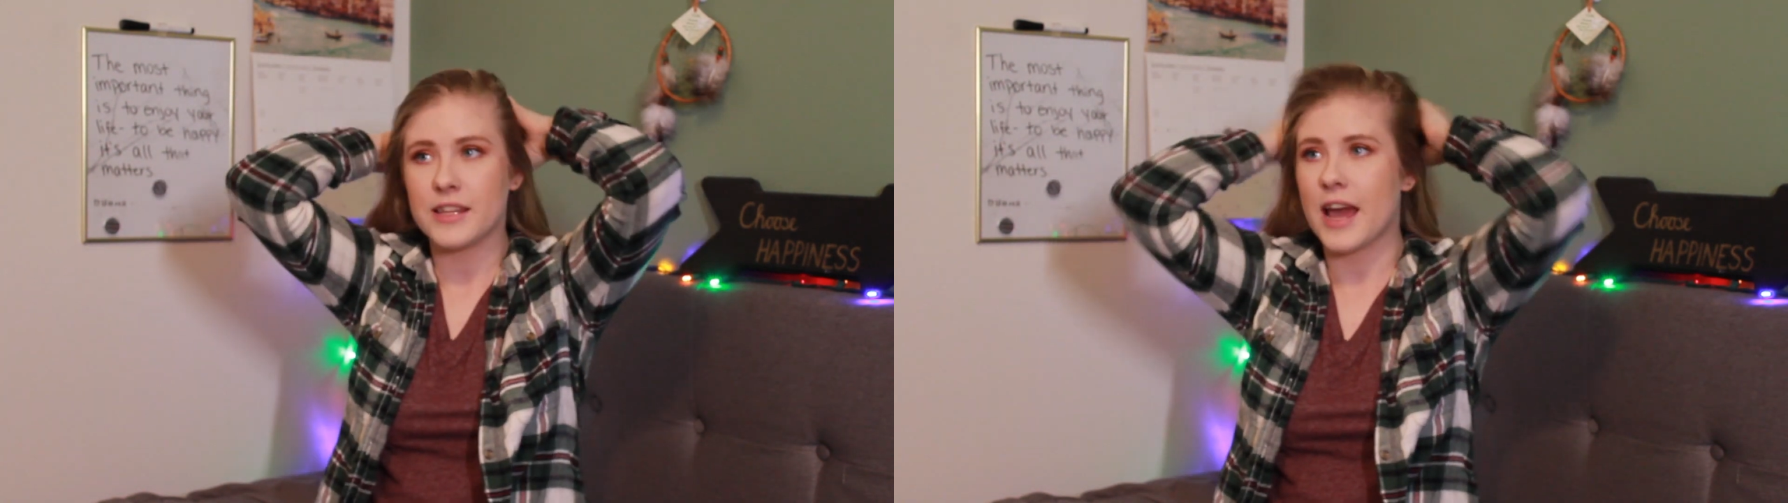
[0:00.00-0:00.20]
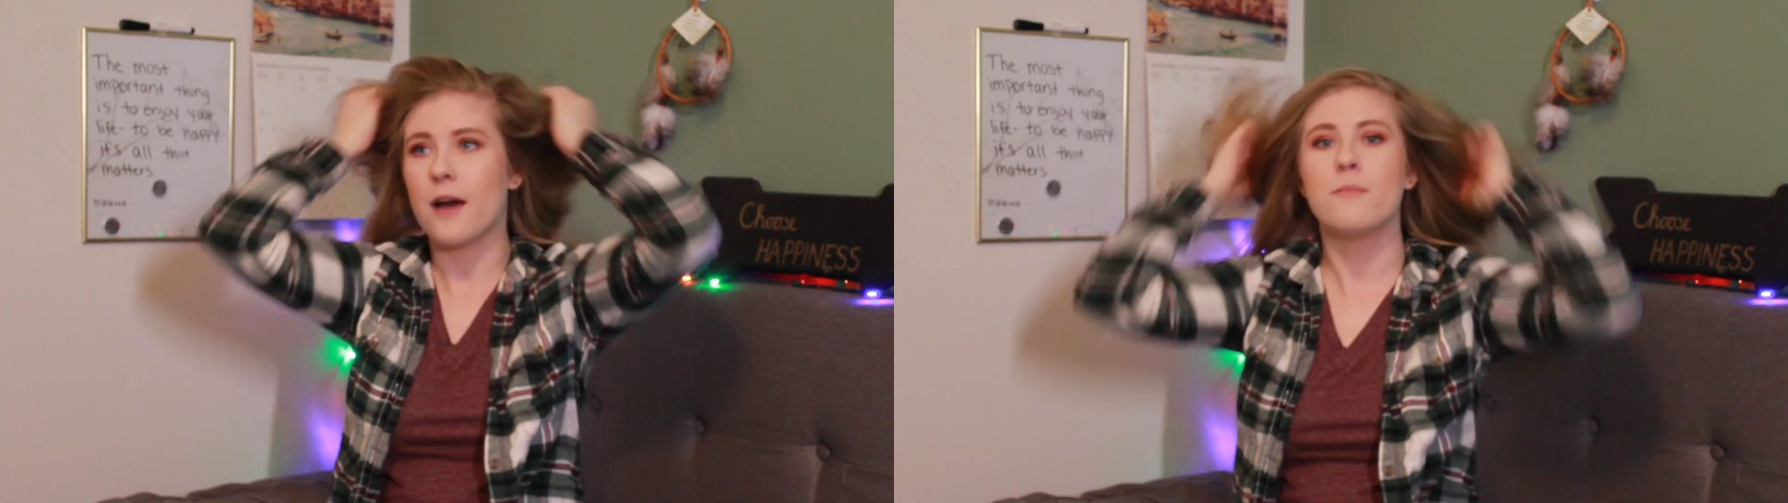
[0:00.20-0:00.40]

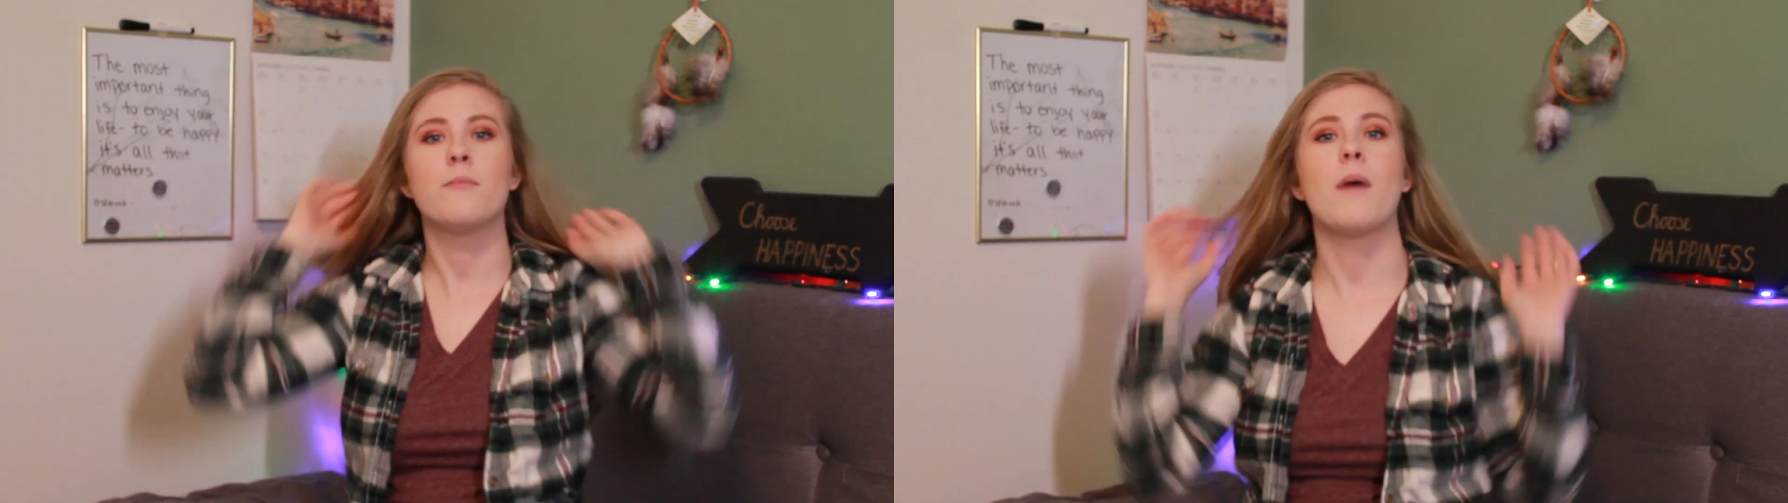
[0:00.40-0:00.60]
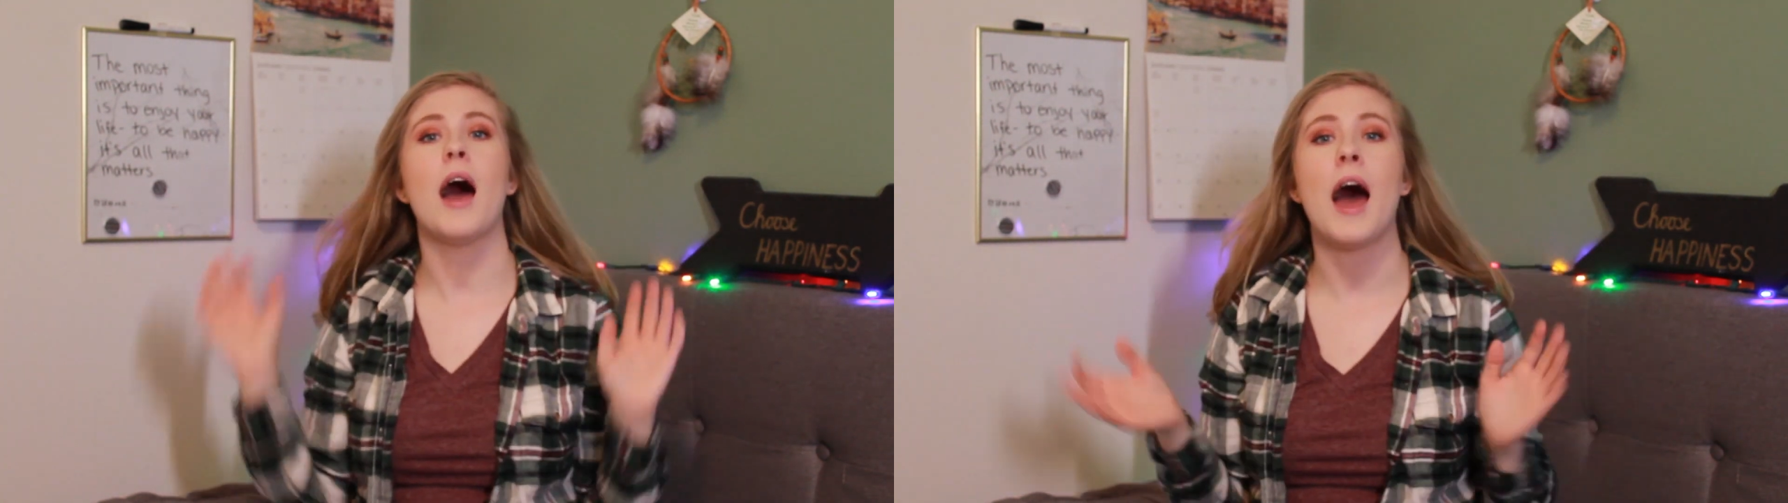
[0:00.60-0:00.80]
yeah,
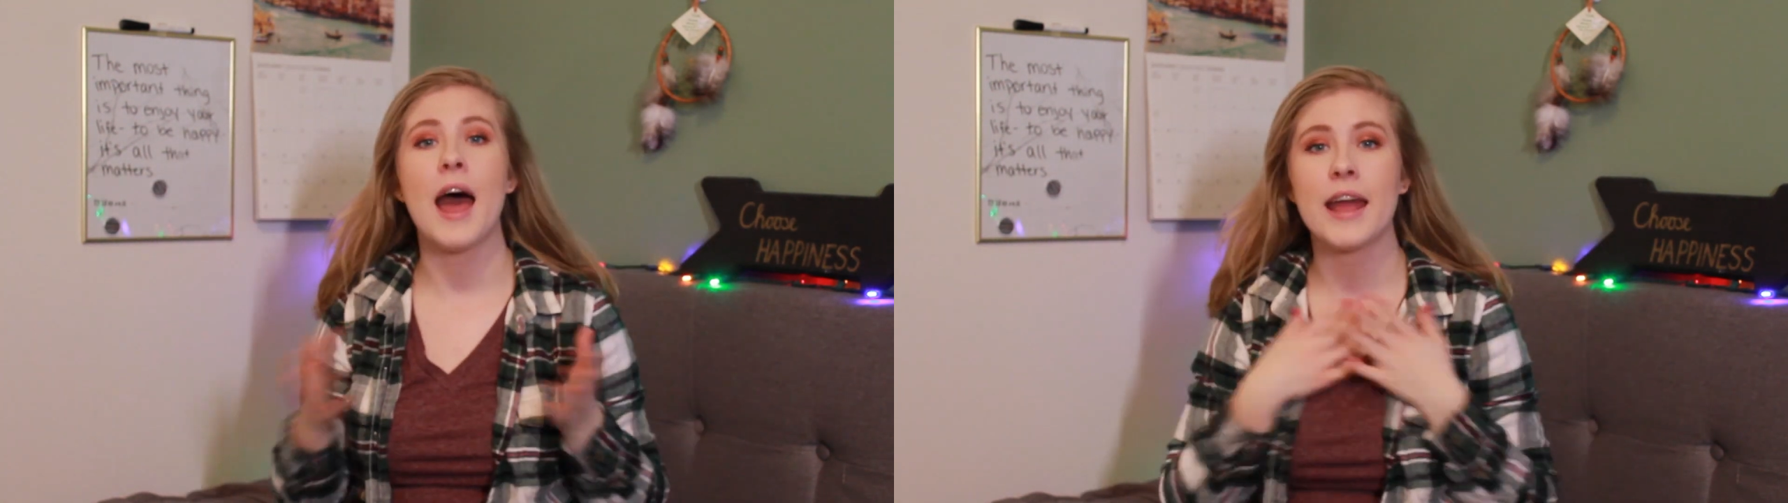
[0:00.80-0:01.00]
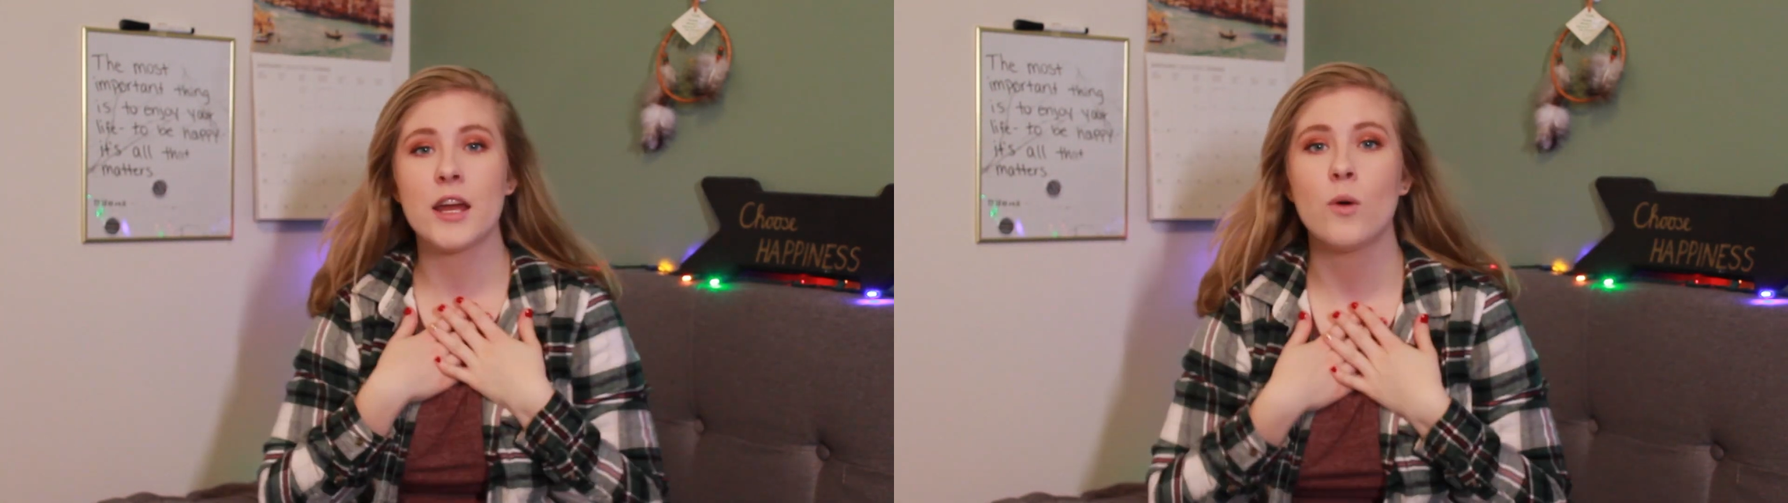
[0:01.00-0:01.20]

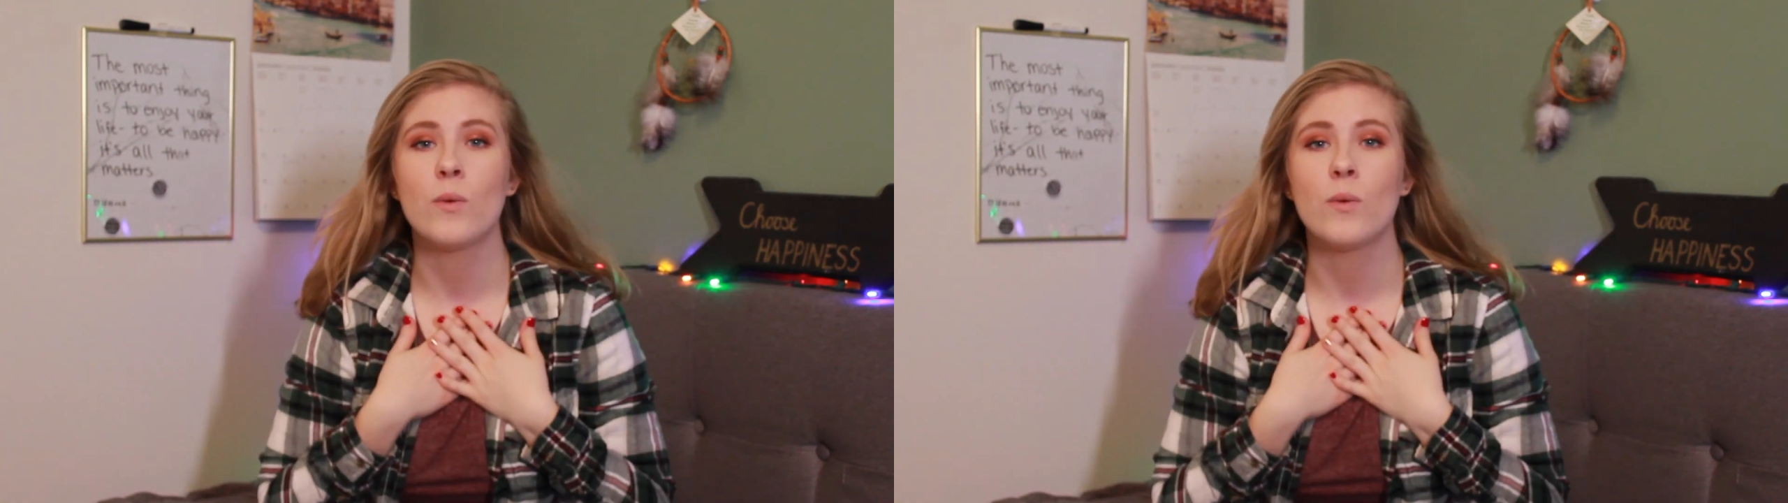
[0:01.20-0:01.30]
I